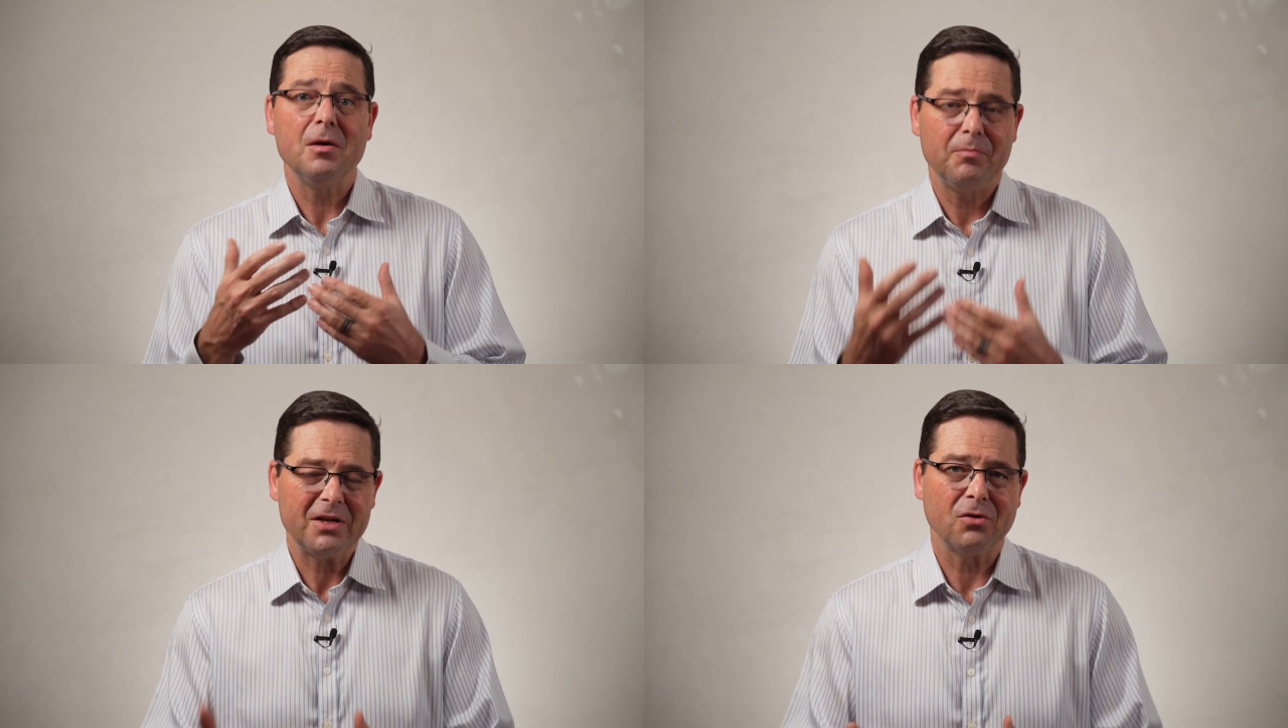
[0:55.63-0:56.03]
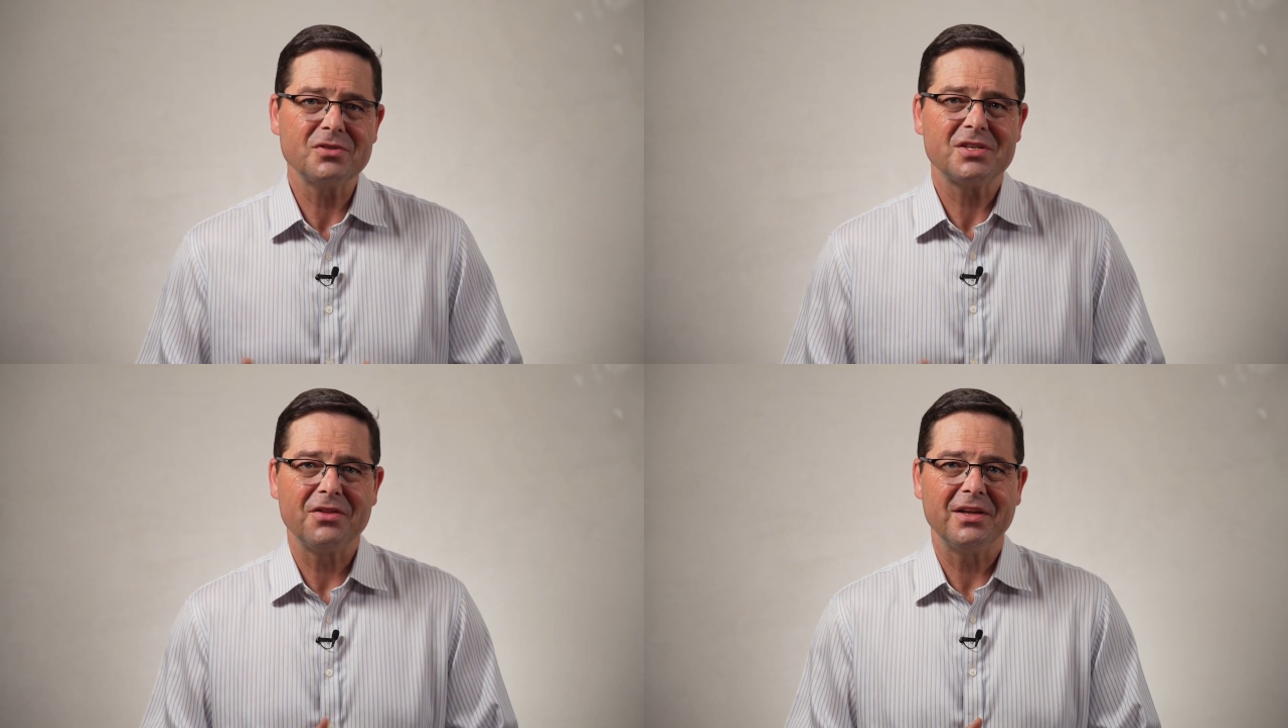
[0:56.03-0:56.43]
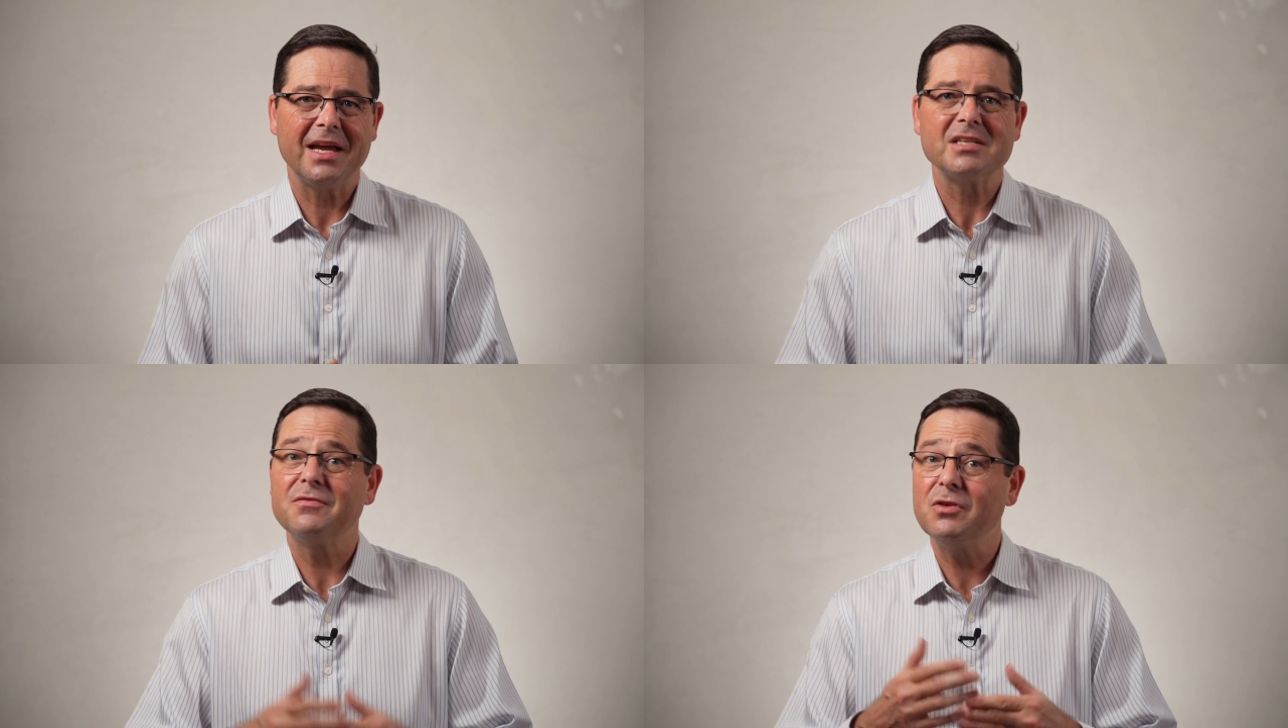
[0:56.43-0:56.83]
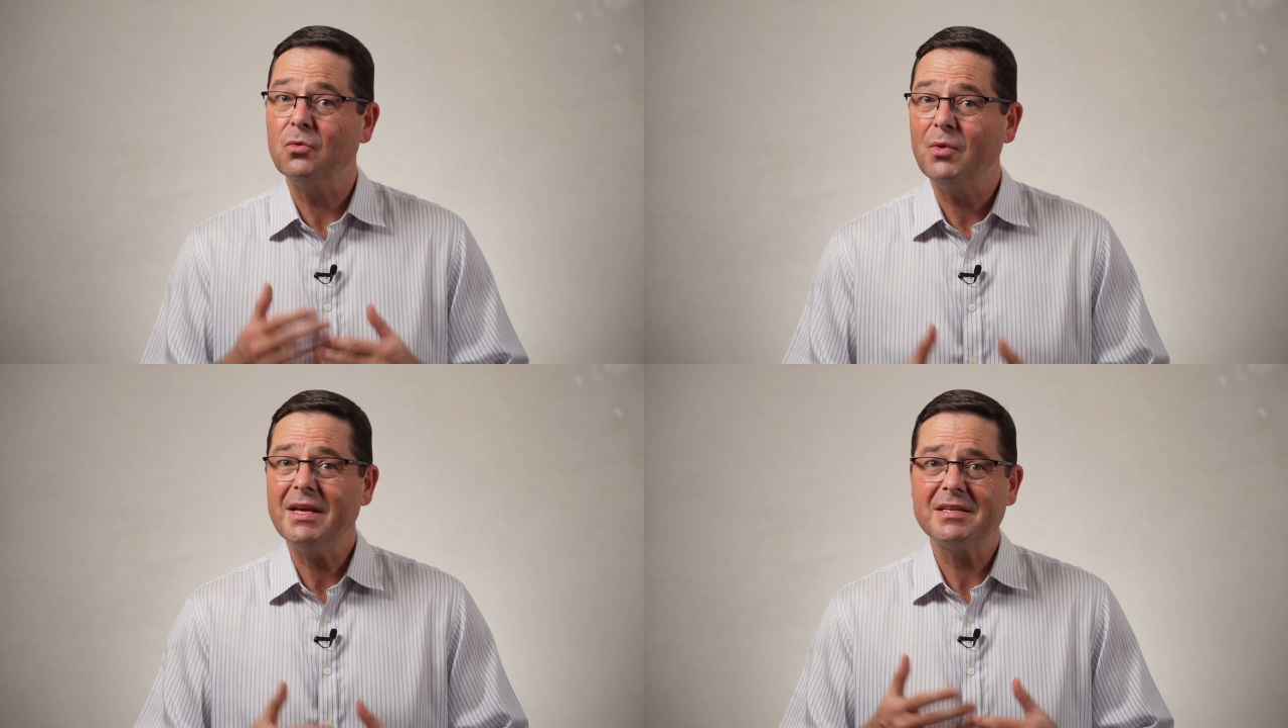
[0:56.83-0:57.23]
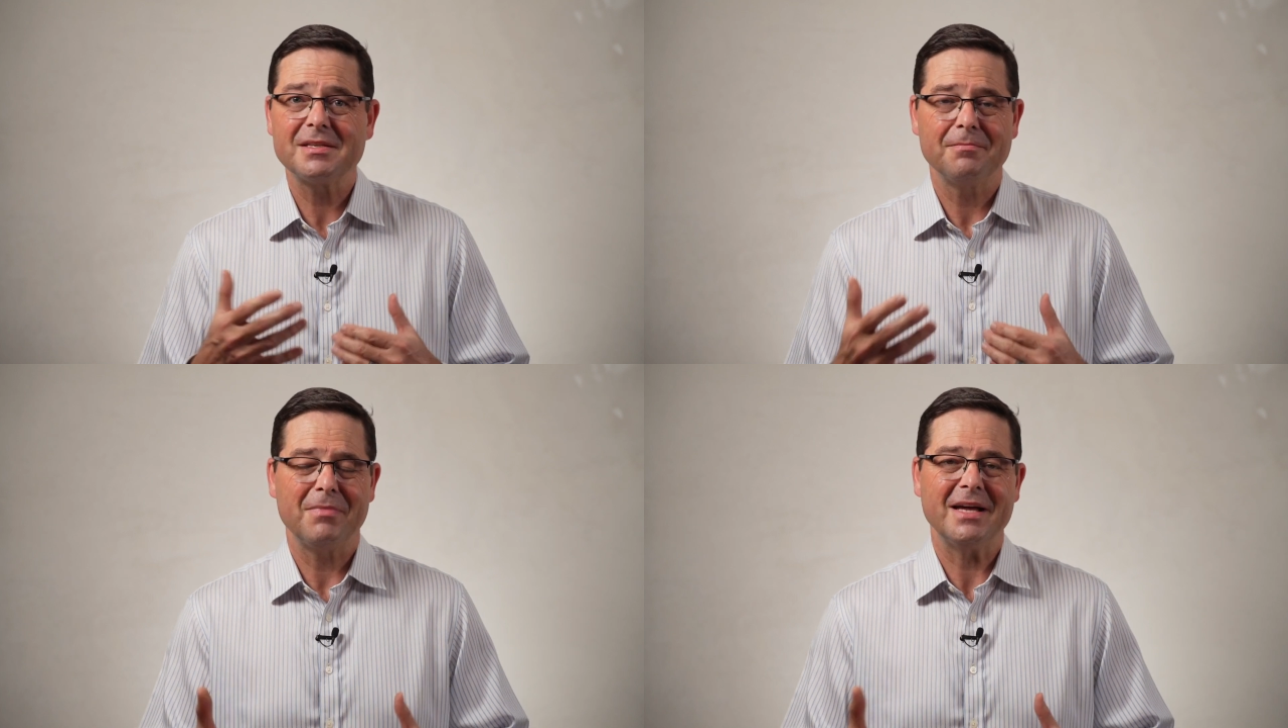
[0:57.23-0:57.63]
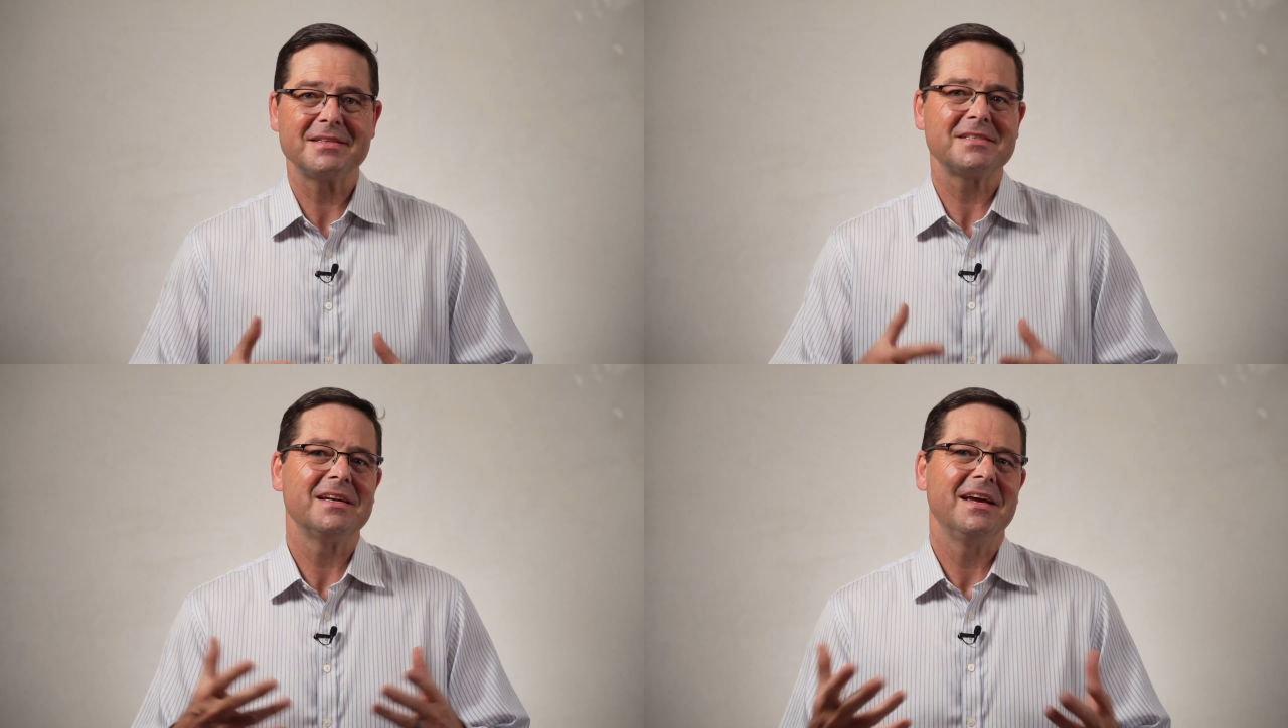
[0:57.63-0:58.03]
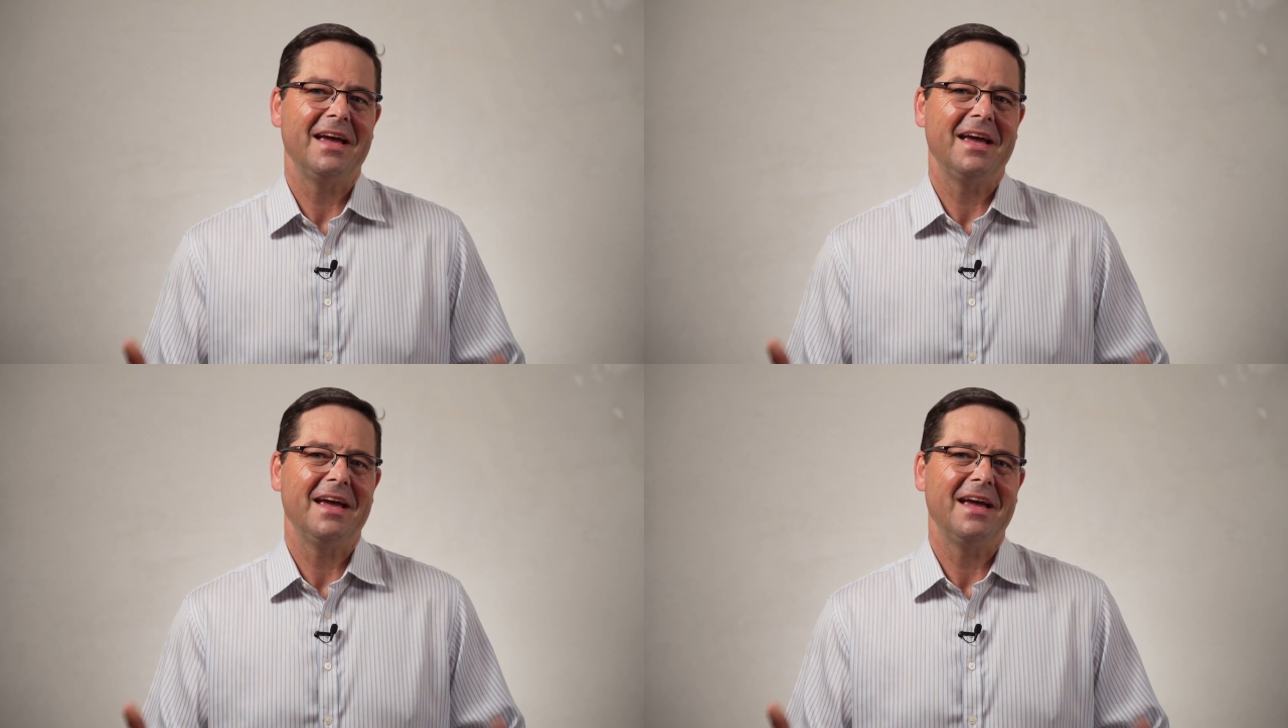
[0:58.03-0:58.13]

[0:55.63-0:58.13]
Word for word: but also the next few weeks, months,